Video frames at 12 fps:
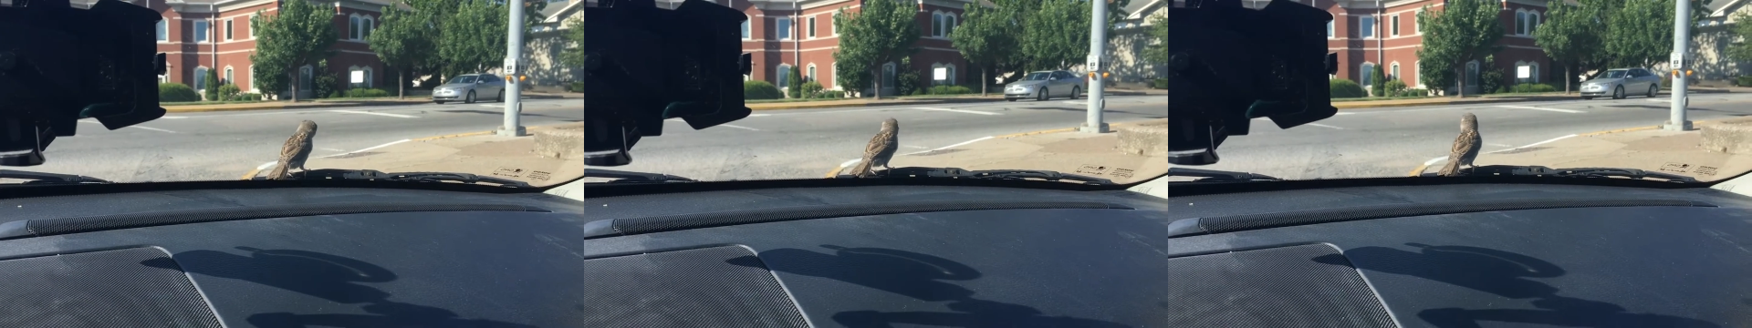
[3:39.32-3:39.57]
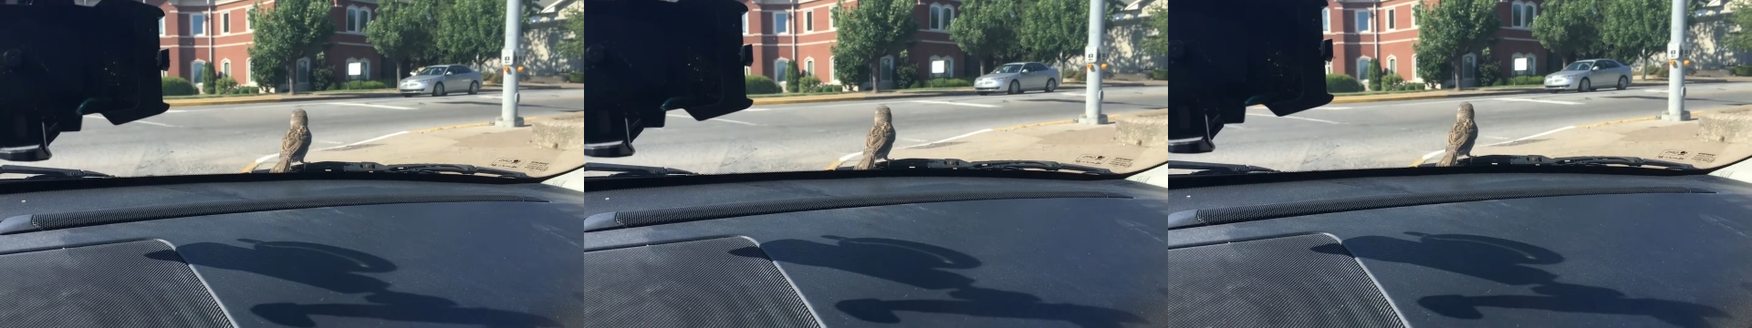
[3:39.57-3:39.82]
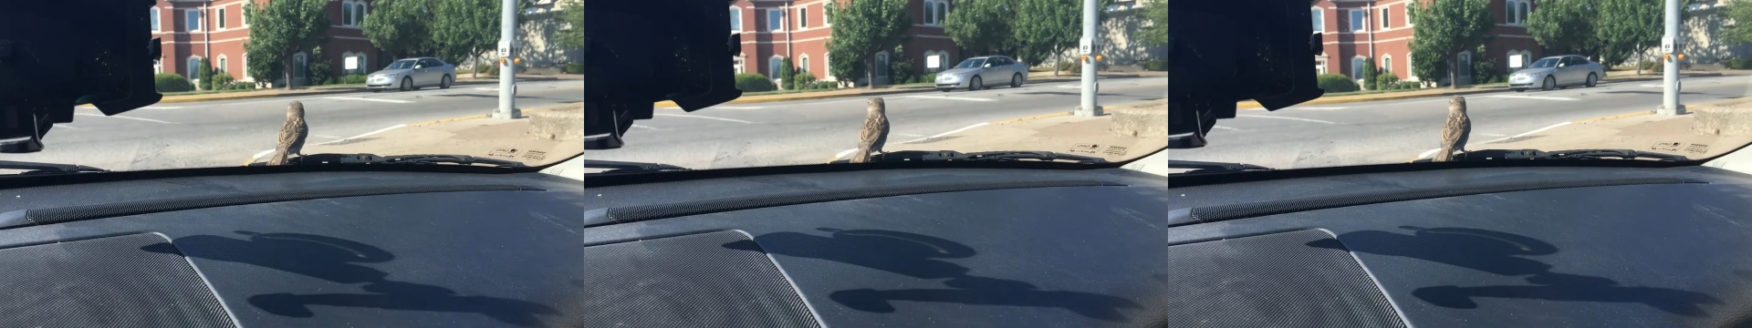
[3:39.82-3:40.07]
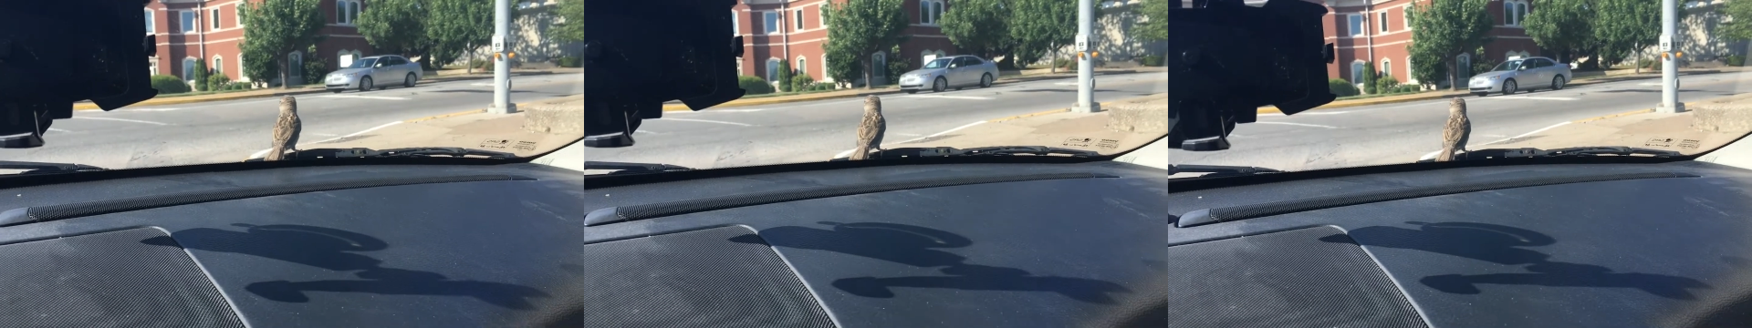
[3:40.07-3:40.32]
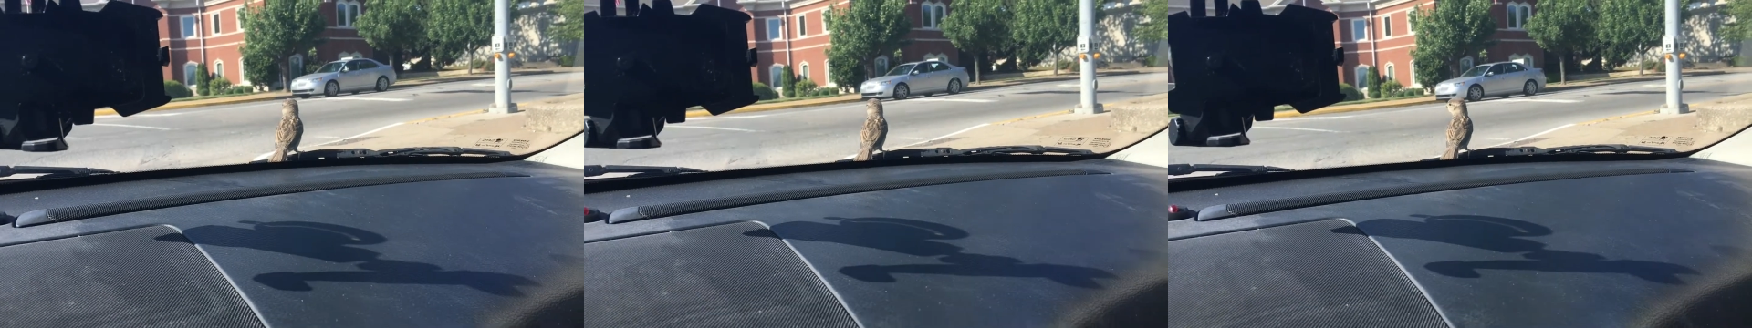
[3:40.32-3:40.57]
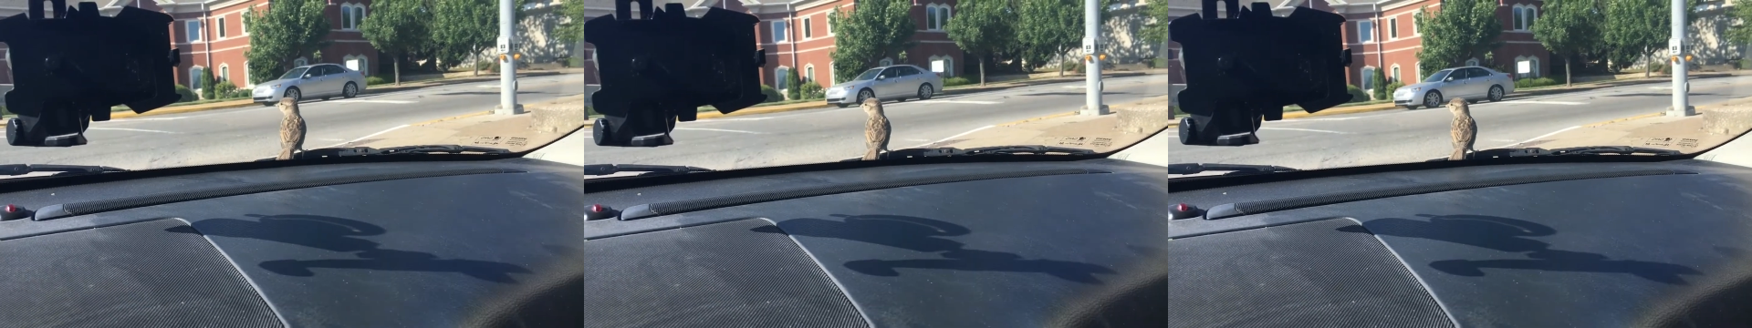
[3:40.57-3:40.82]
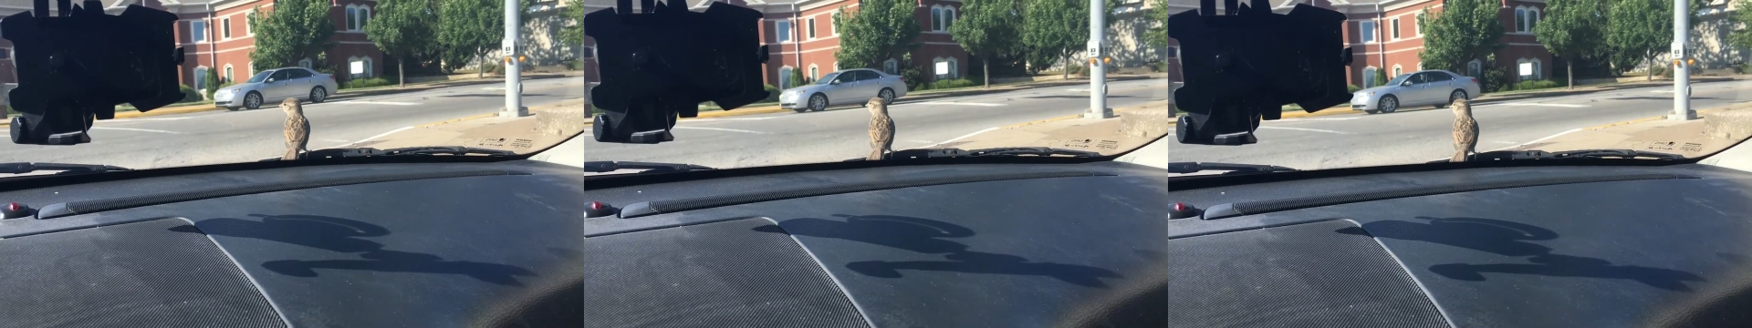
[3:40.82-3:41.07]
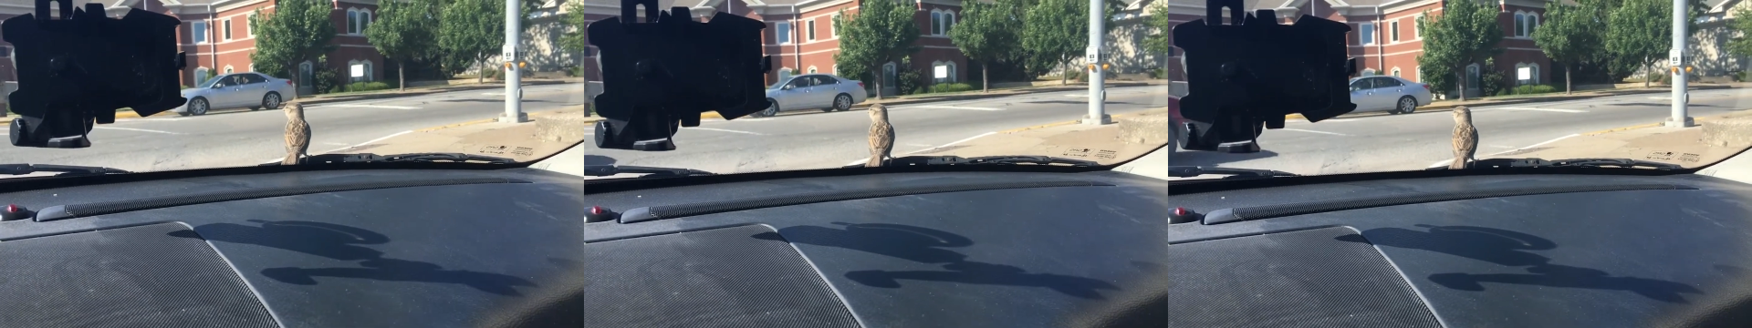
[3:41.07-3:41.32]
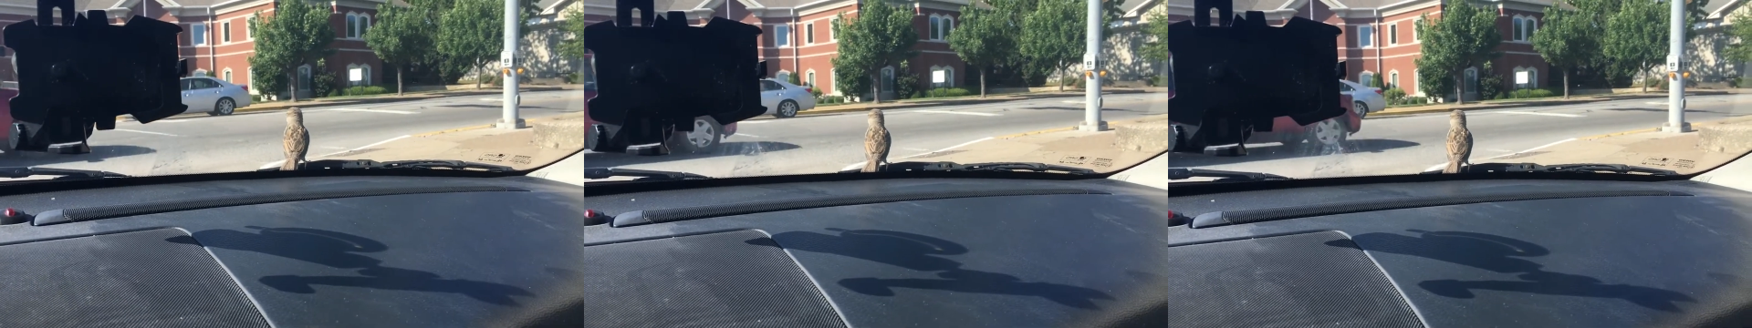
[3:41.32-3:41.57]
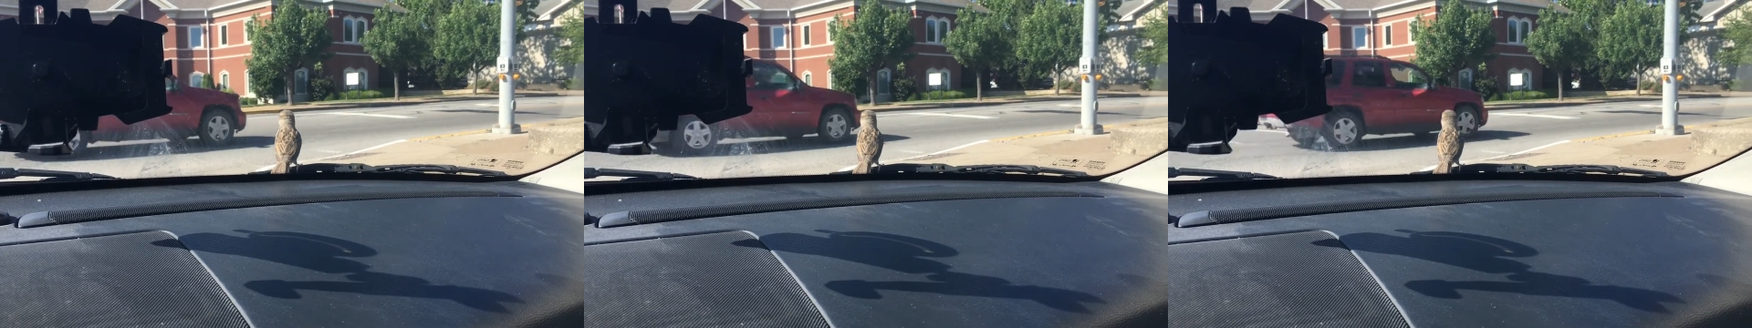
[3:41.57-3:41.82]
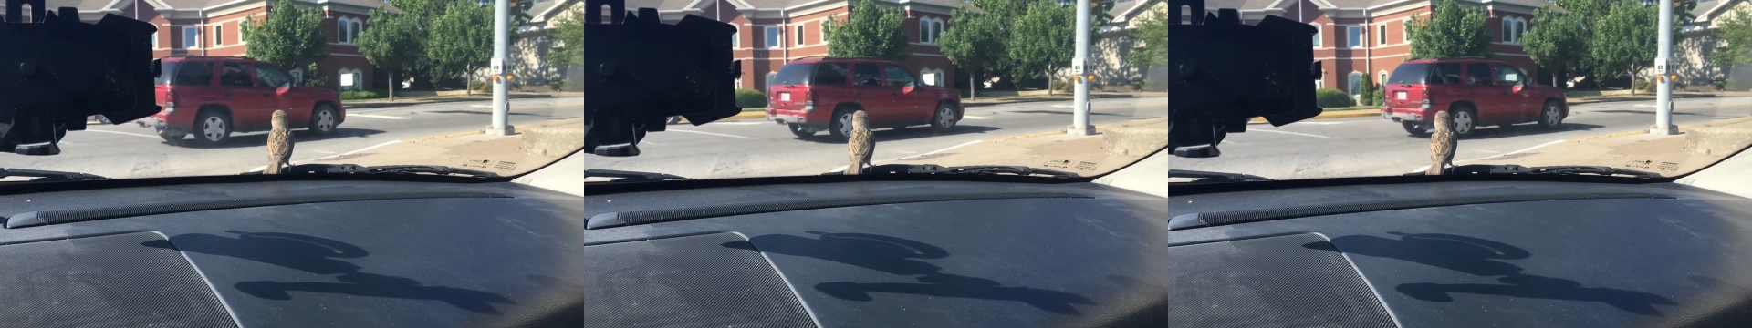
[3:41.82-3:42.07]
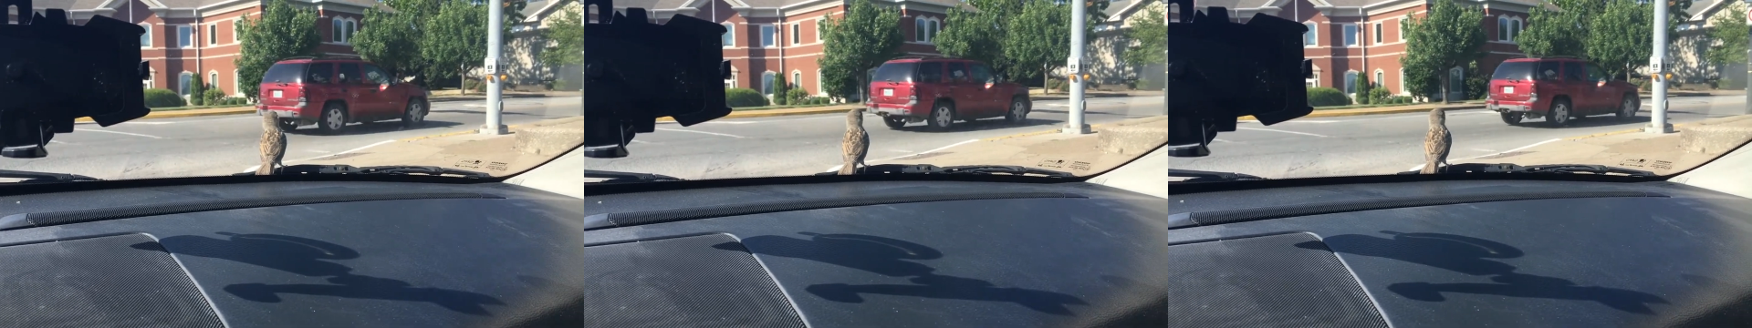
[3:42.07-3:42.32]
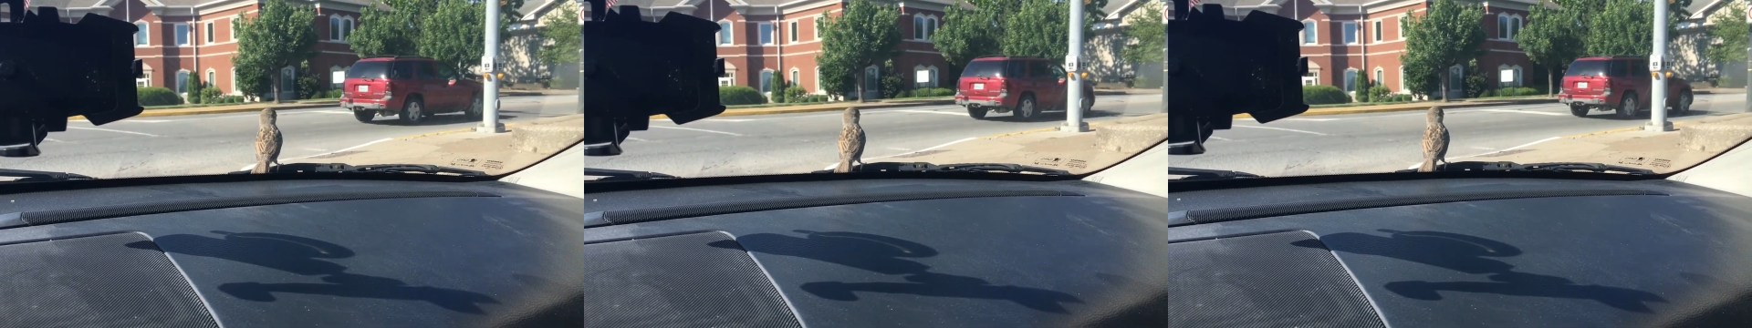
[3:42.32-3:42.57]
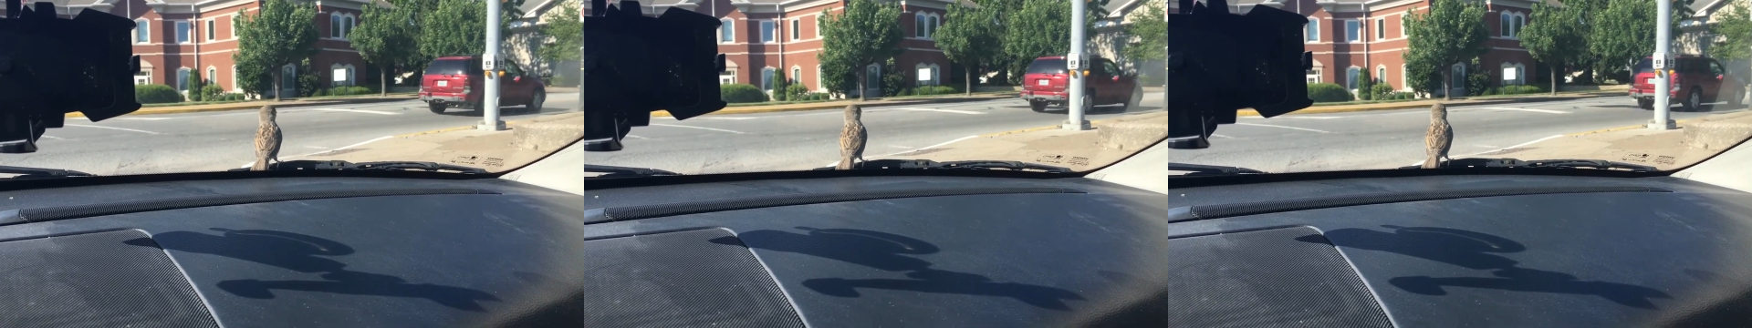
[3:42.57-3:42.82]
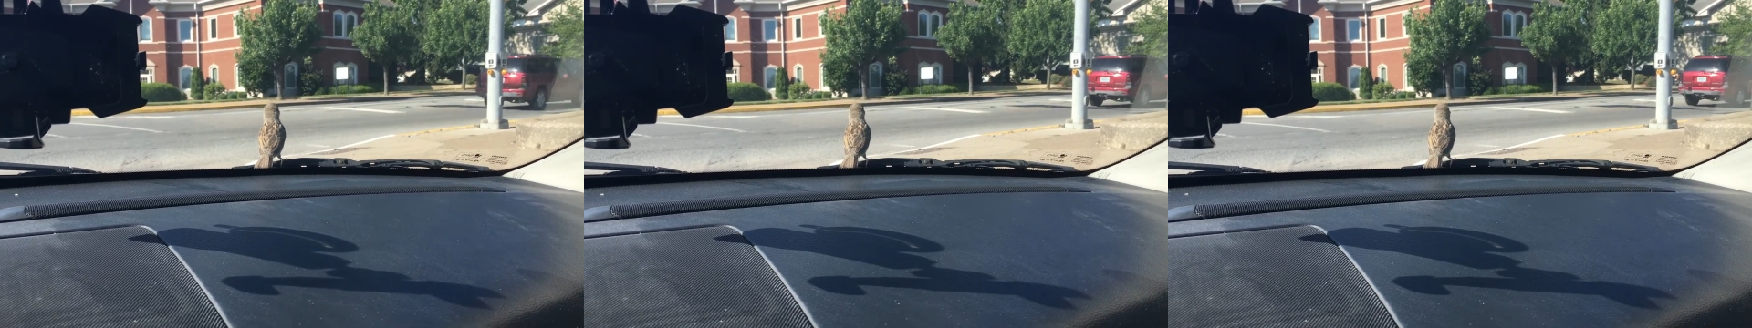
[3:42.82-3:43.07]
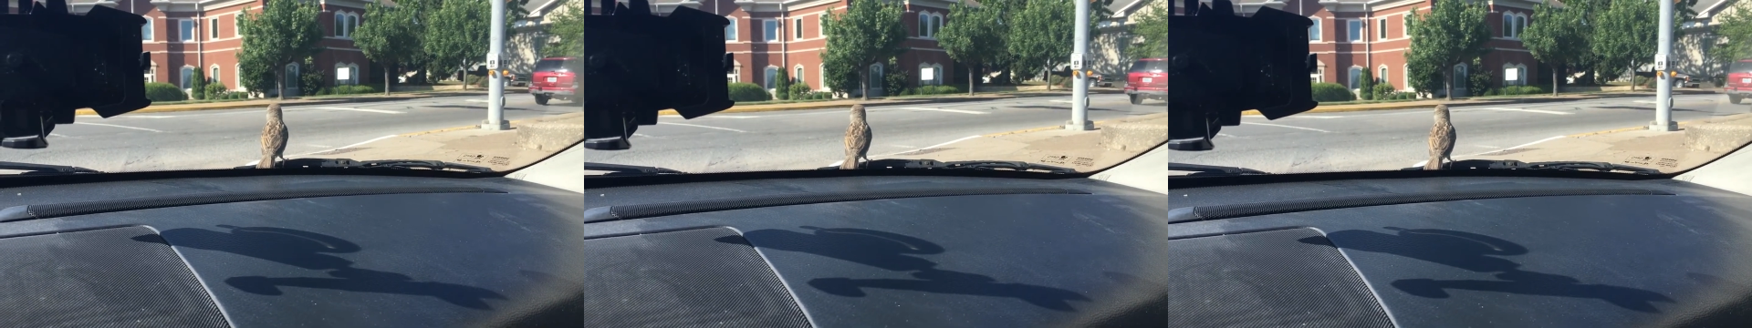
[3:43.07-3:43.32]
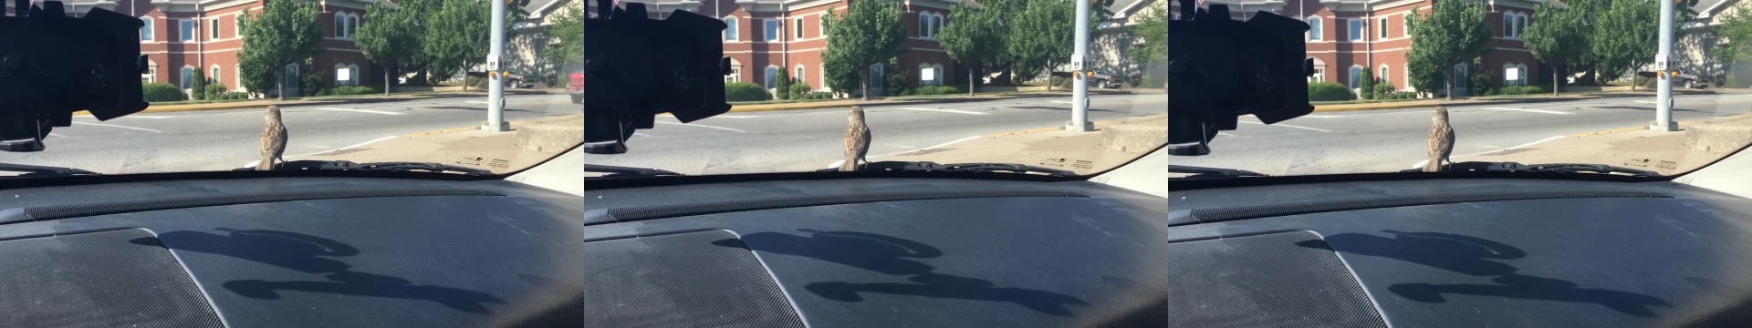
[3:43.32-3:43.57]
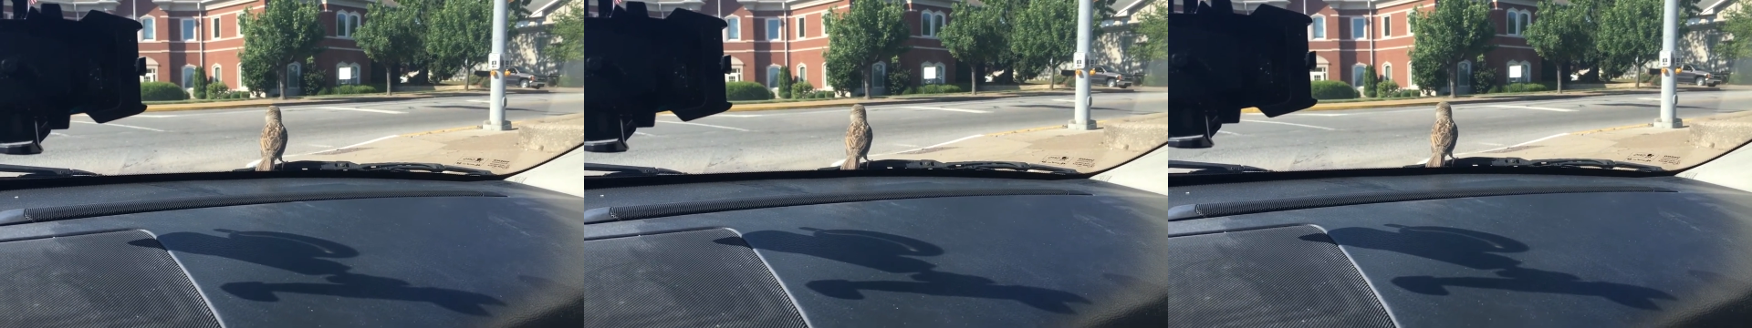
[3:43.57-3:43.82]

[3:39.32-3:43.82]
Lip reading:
Nobody's mouth can be seen.